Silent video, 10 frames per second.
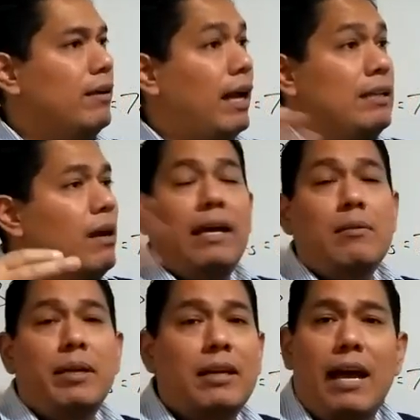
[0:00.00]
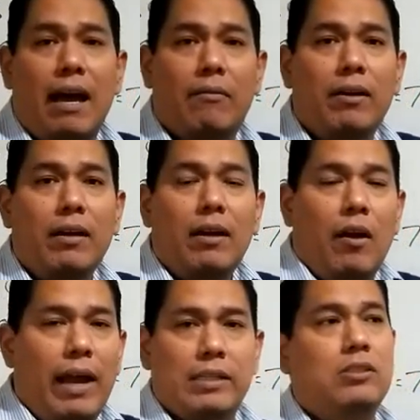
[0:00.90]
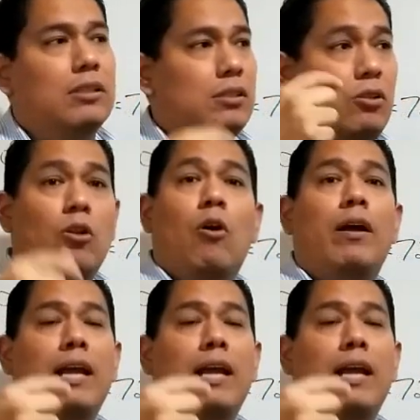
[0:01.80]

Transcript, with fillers: Any, anybody could have, right? It's just knowing